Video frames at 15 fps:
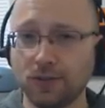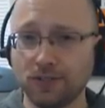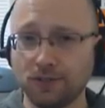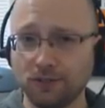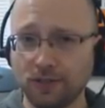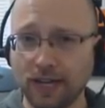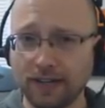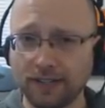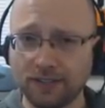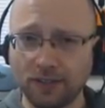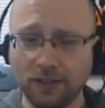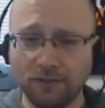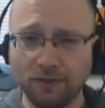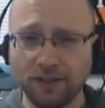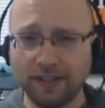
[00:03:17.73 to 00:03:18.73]
crystal, not
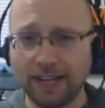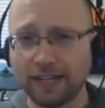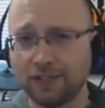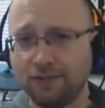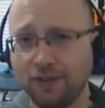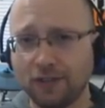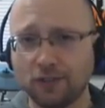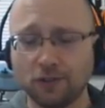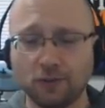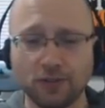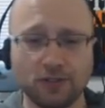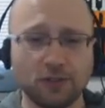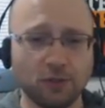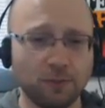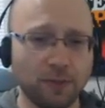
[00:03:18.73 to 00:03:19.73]
necessarily for the next featured
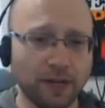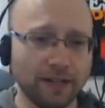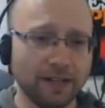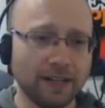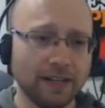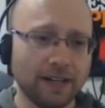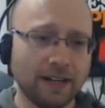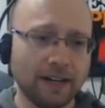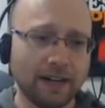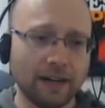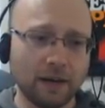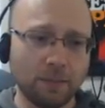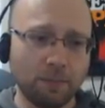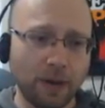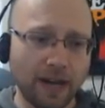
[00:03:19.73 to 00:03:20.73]
crystal, but
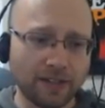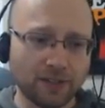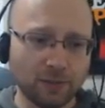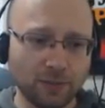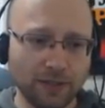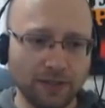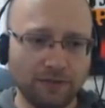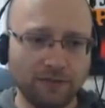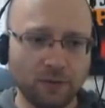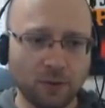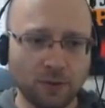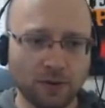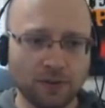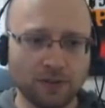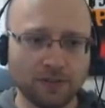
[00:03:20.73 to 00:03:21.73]
possibly
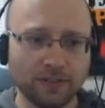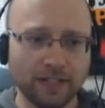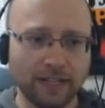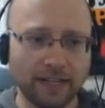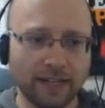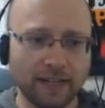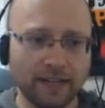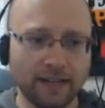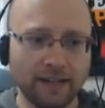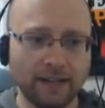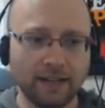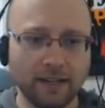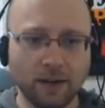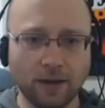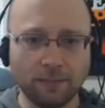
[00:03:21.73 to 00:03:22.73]
for,
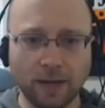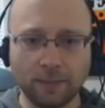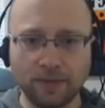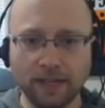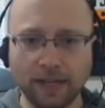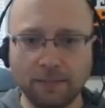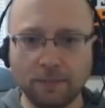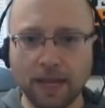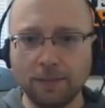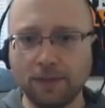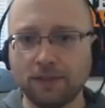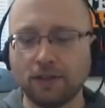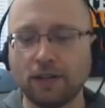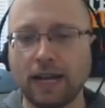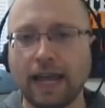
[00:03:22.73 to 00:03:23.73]
you know, I'm thinking
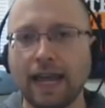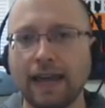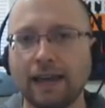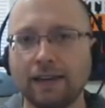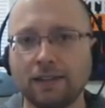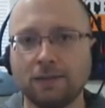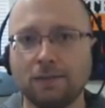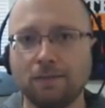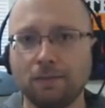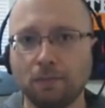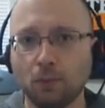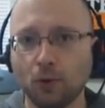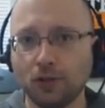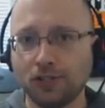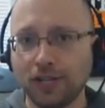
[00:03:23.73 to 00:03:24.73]
maybe they're going to add
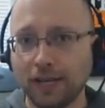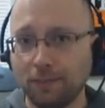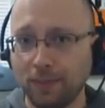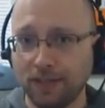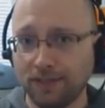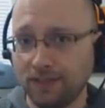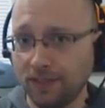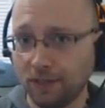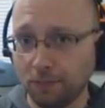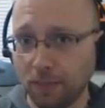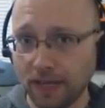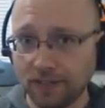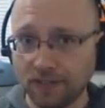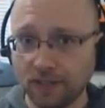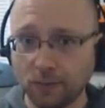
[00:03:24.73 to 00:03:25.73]
more champions to the
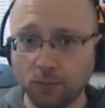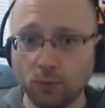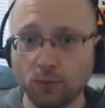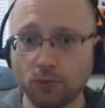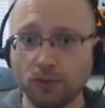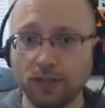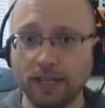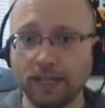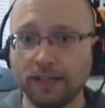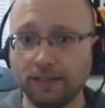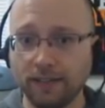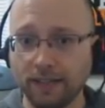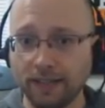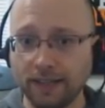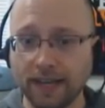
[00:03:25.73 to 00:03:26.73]
basic pool
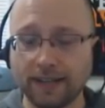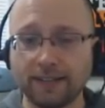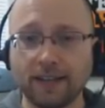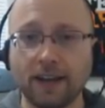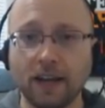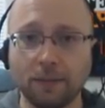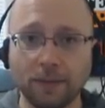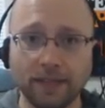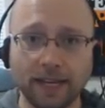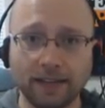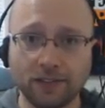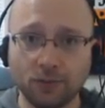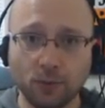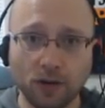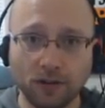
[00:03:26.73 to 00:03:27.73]
in that time, in
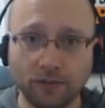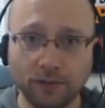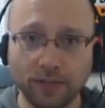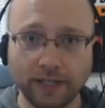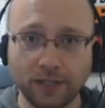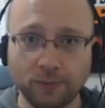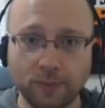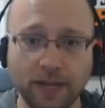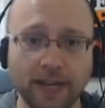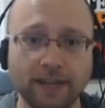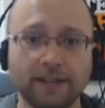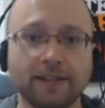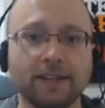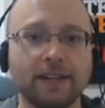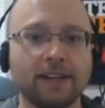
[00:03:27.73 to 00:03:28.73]
that 12-week
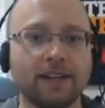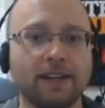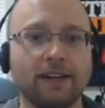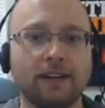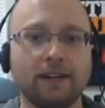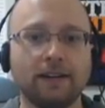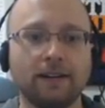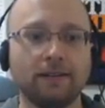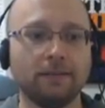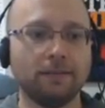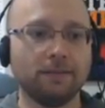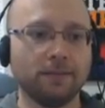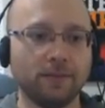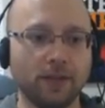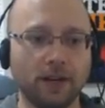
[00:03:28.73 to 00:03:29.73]
span,
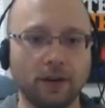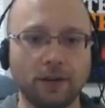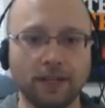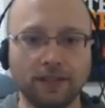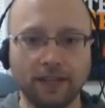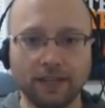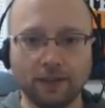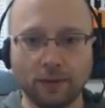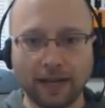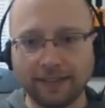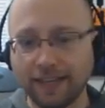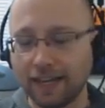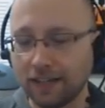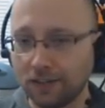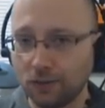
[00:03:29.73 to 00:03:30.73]
you know, either at
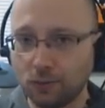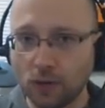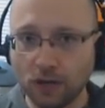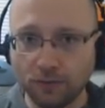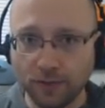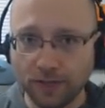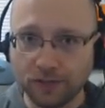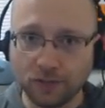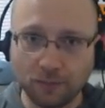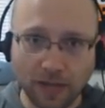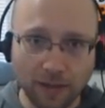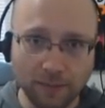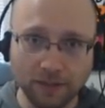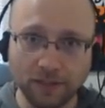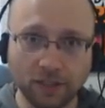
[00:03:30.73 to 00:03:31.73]
the end of the 12 weeks or
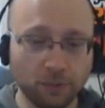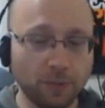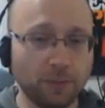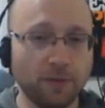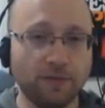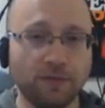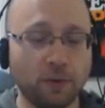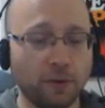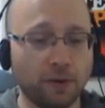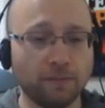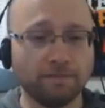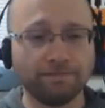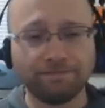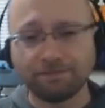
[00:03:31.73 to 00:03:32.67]
maybe a little bit before.